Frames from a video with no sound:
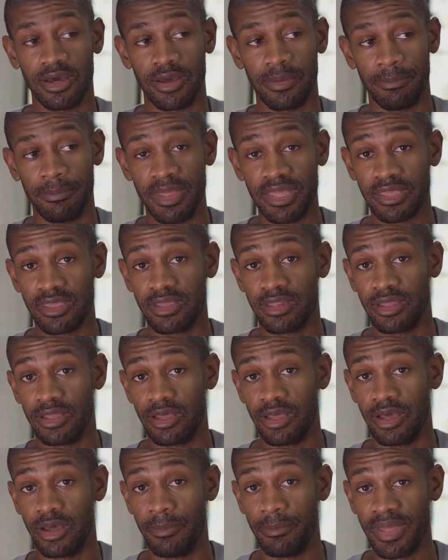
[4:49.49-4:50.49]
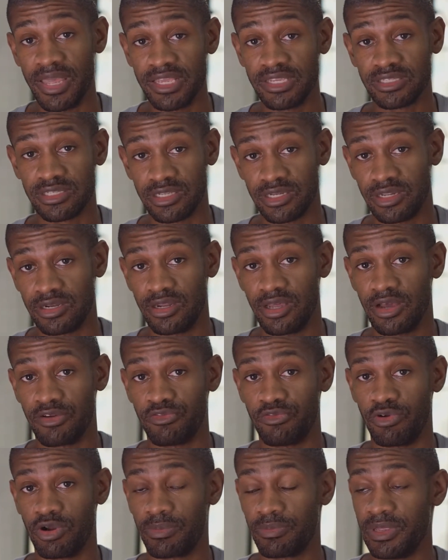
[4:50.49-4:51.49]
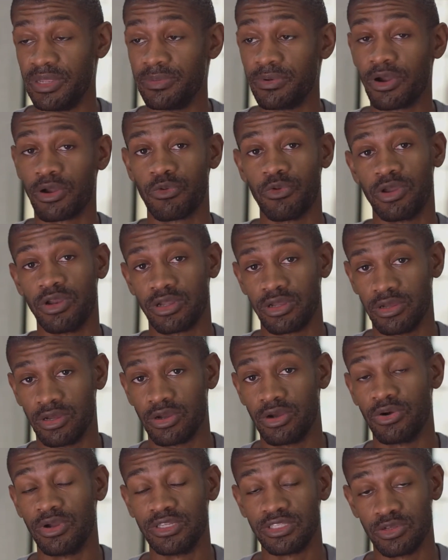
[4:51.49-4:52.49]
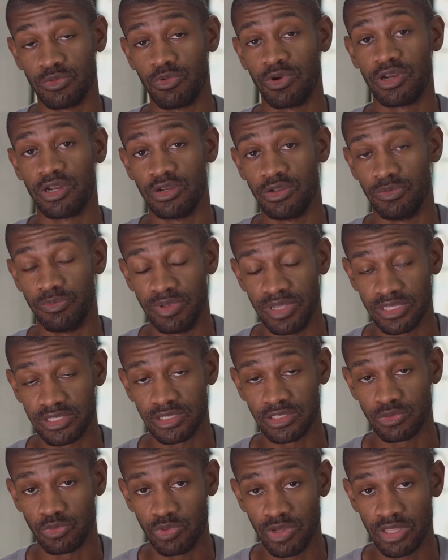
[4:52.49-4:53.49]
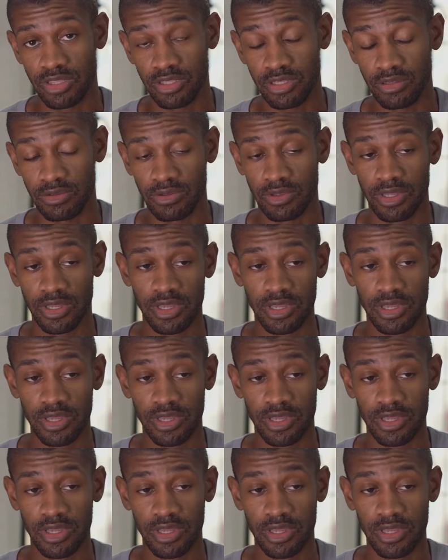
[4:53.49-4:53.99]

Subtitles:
make it amazing enough where people are going to want to do business with you.